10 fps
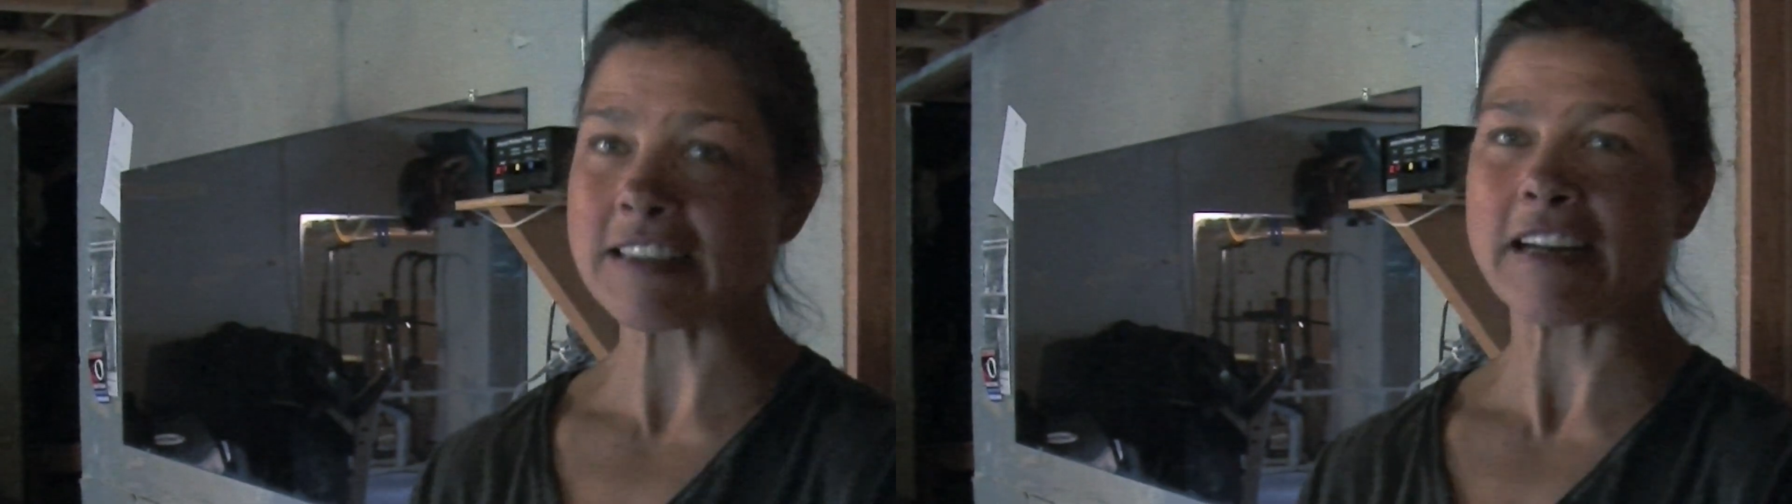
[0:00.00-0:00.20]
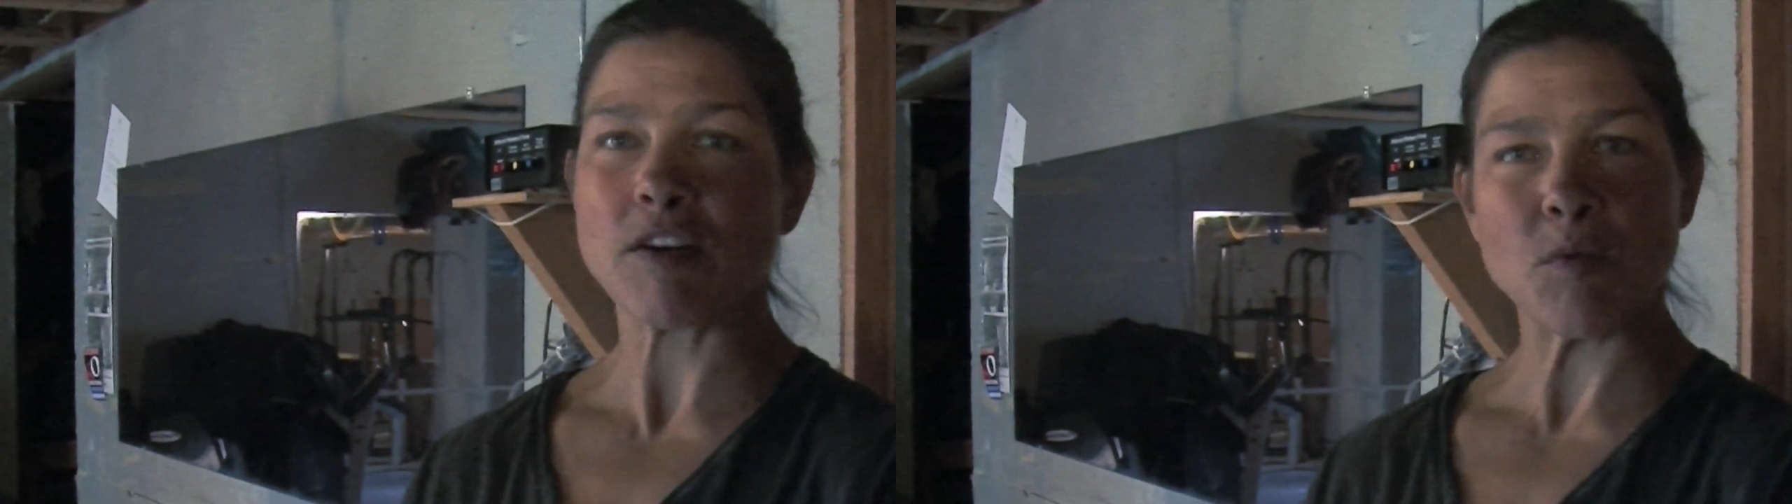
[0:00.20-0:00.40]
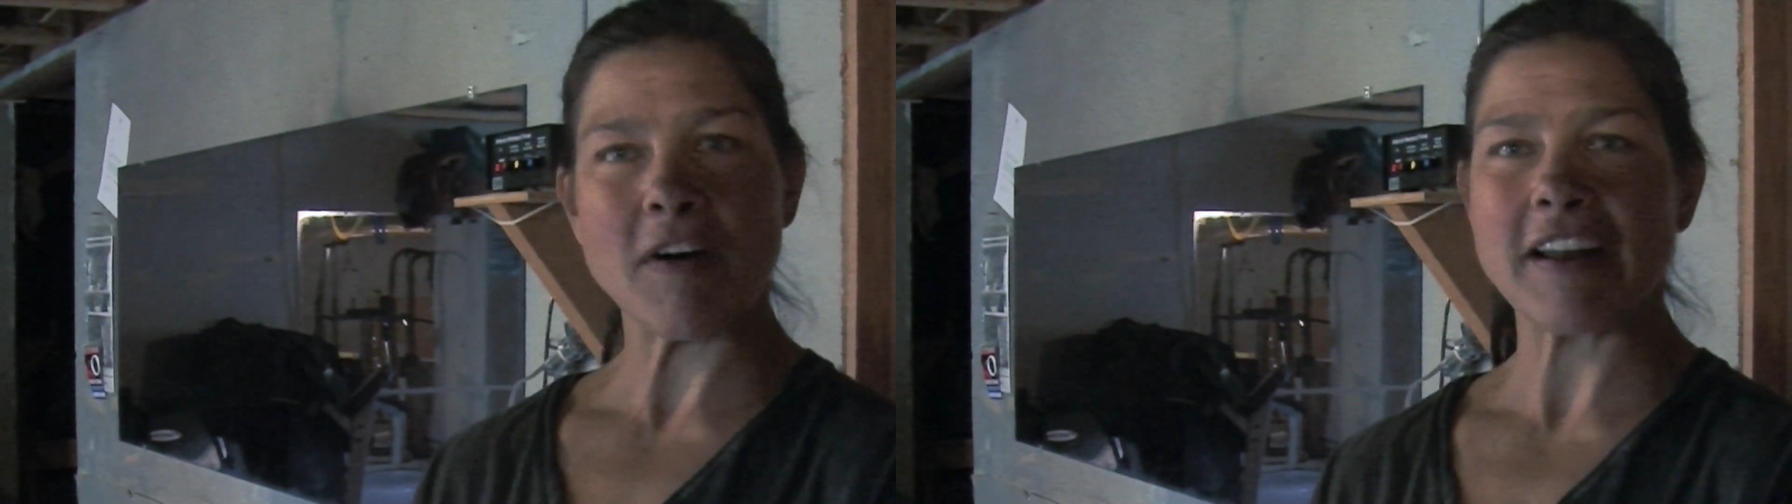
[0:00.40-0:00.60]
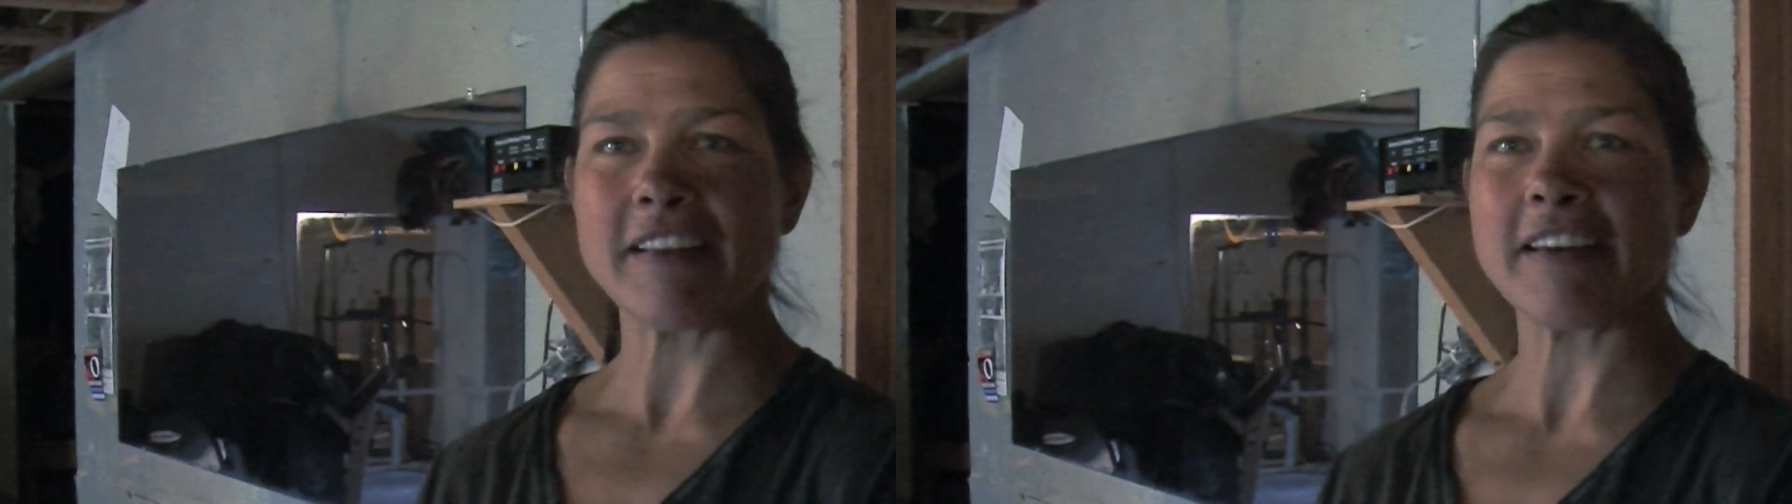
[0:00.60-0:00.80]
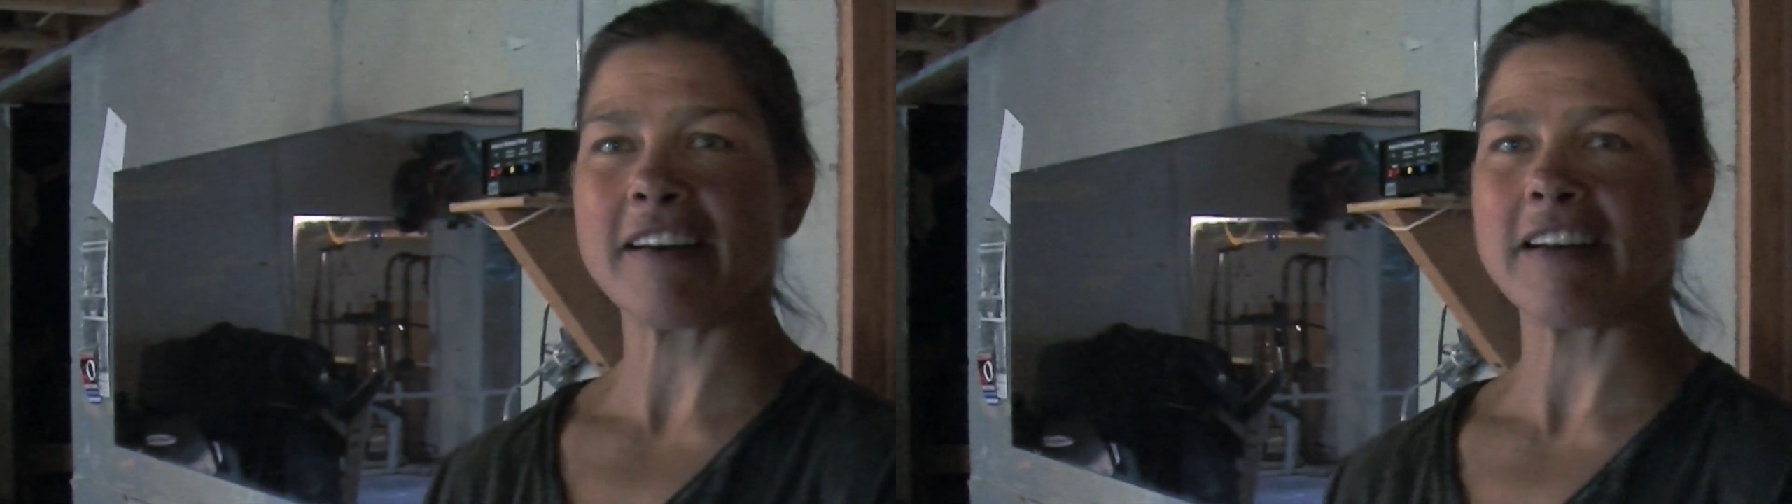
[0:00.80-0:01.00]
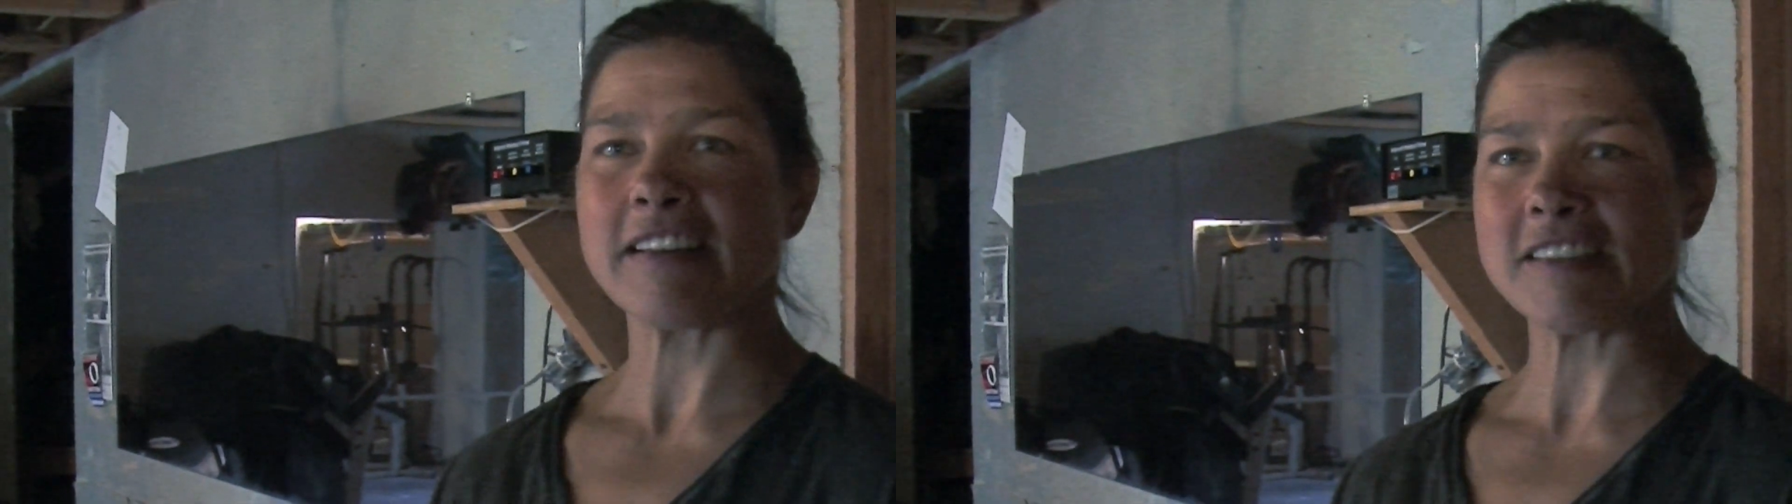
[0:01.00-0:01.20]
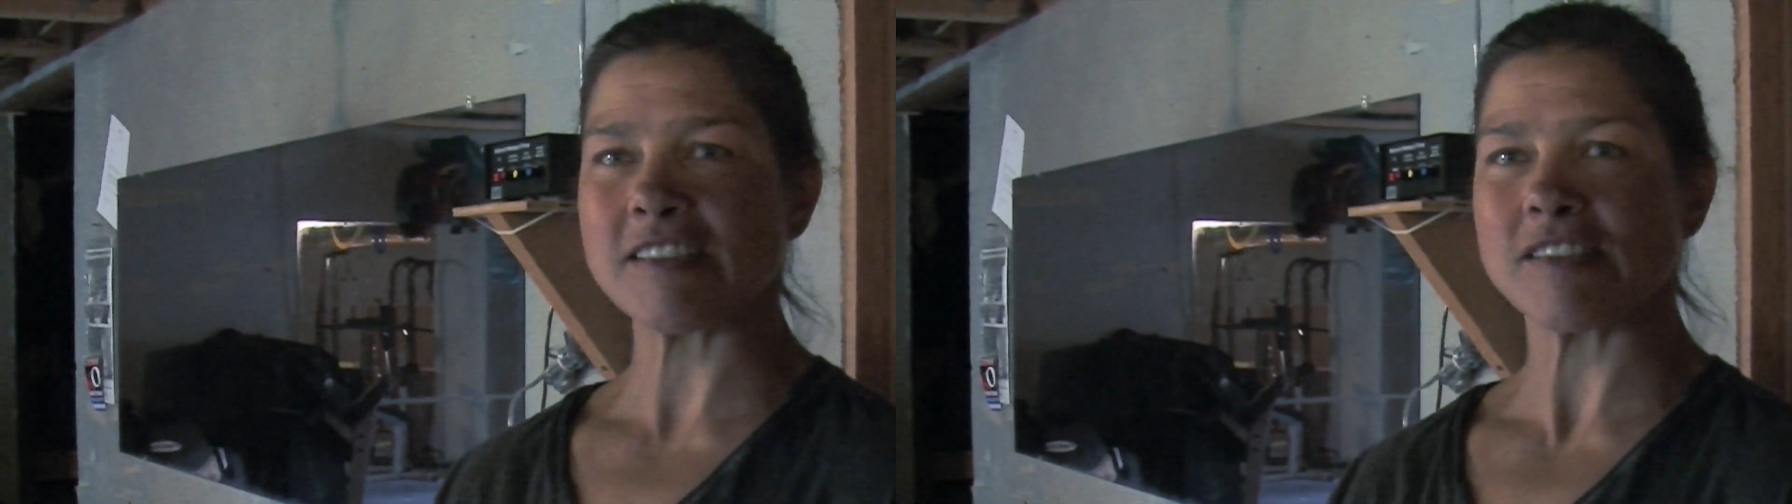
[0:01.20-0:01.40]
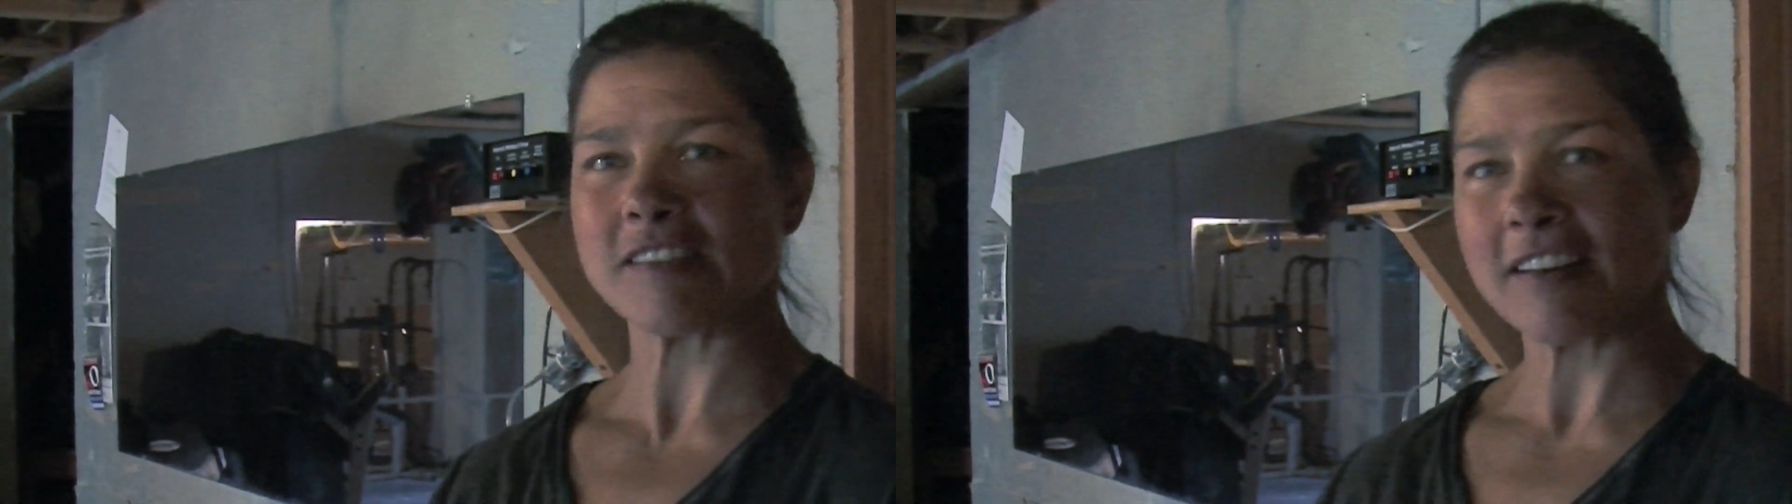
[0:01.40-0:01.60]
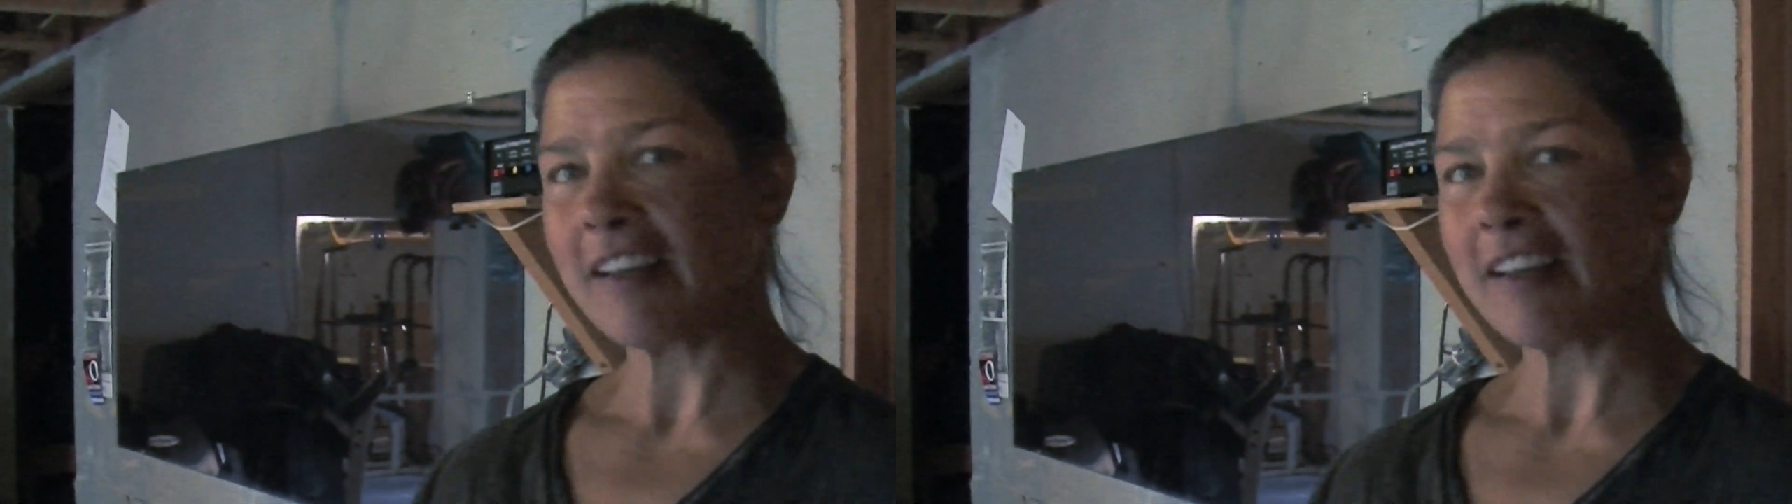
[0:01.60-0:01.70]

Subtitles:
that I don't want in there, and it's just,